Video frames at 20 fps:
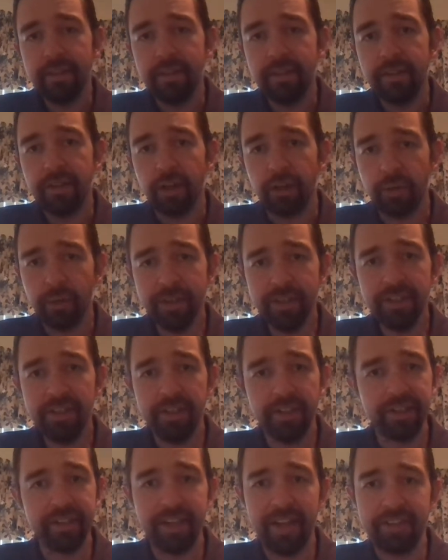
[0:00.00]
According to
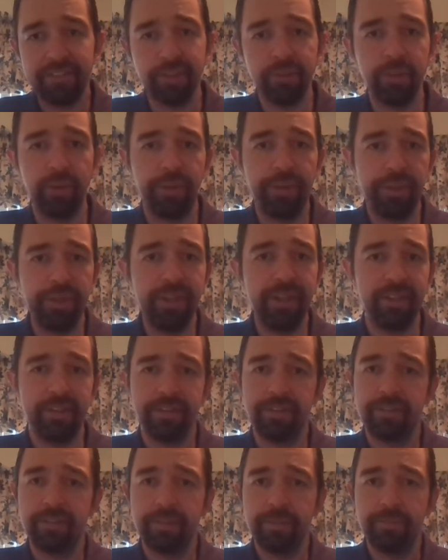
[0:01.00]
the classical
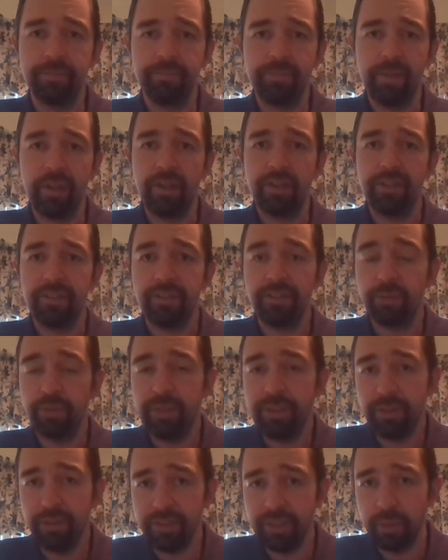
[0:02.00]
theist, since we
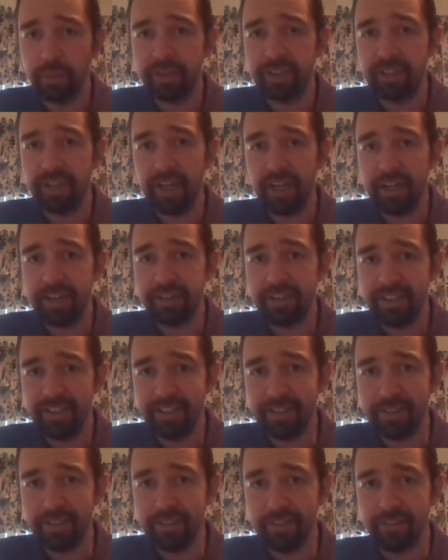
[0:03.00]
don't know what God
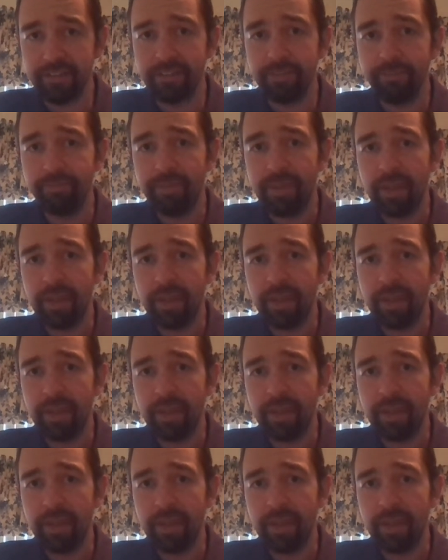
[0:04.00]
is,